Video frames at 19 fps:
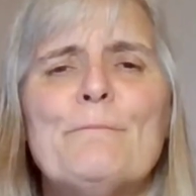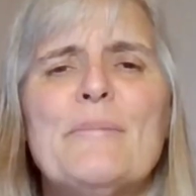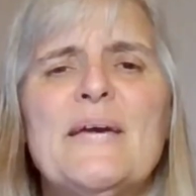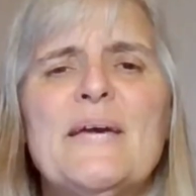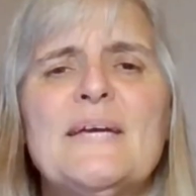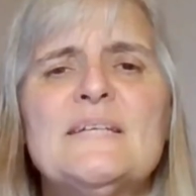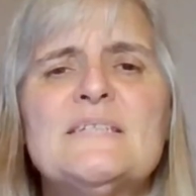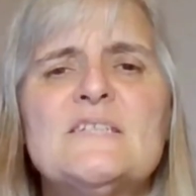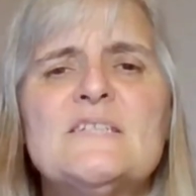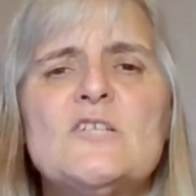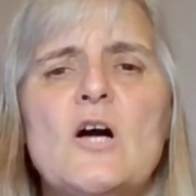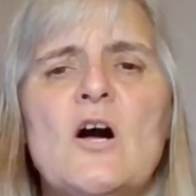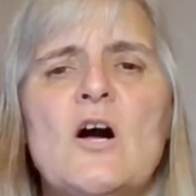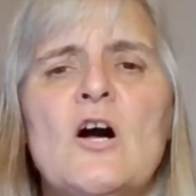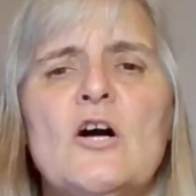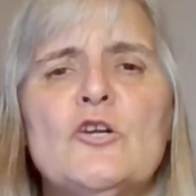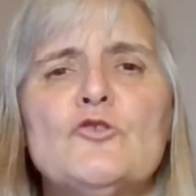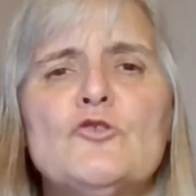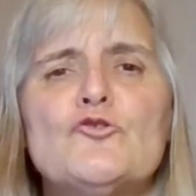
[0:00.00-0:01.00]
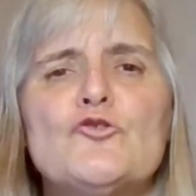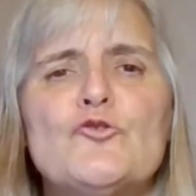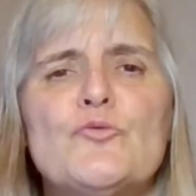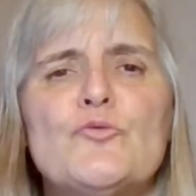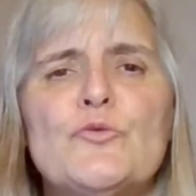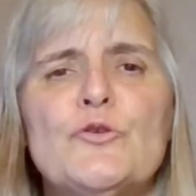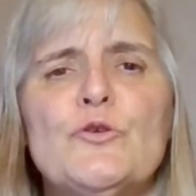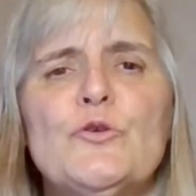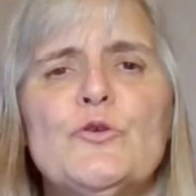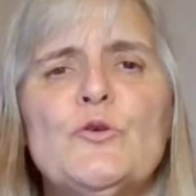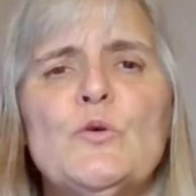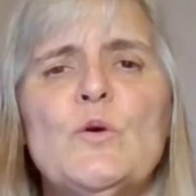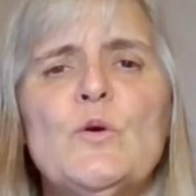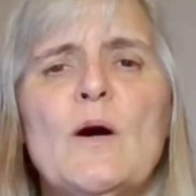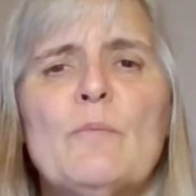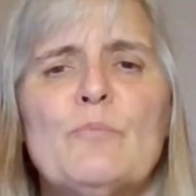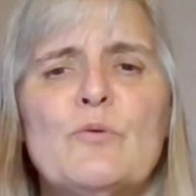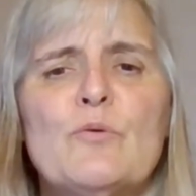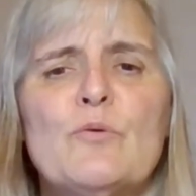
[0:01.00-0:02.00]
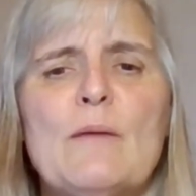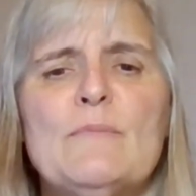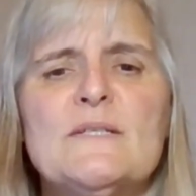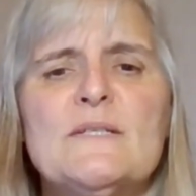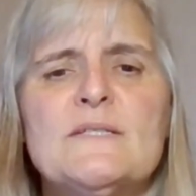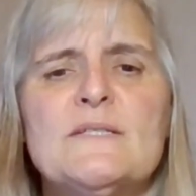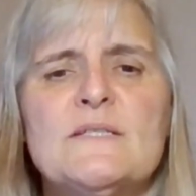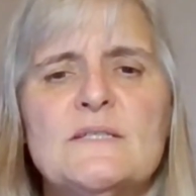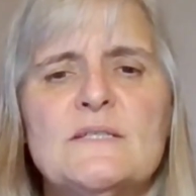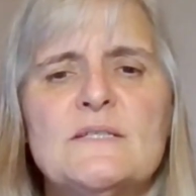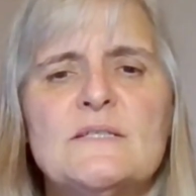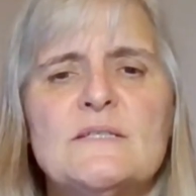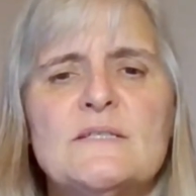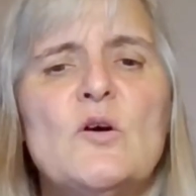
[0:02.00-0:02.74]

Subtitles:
based on true premises.